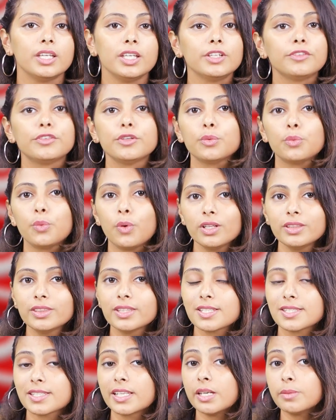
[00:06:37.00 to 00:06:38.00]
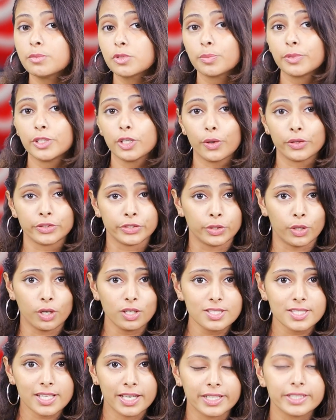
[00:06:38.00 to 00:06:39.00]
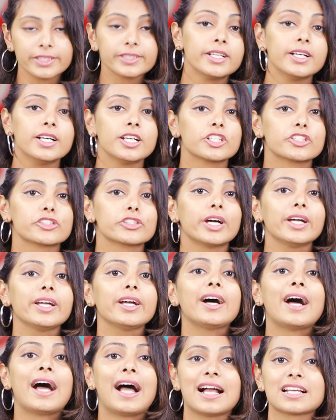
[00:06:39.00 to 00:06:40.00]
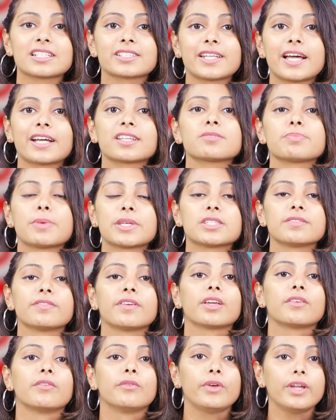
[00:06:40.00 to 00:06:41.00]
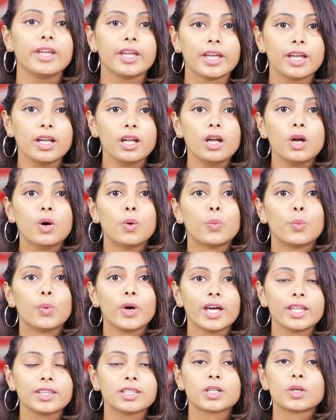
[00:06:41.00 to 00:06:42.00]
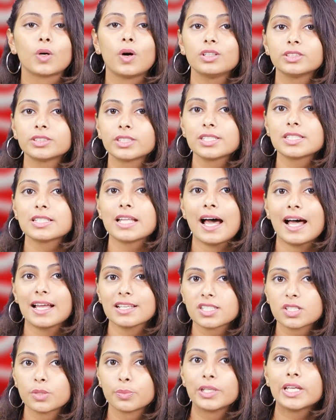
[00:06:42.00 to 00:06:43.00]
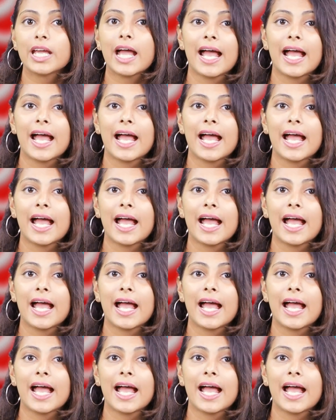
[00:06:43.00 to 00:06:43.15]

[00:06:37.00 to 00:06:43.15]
If you want this game to be on your side, try a hashtag specific way where the contest has to be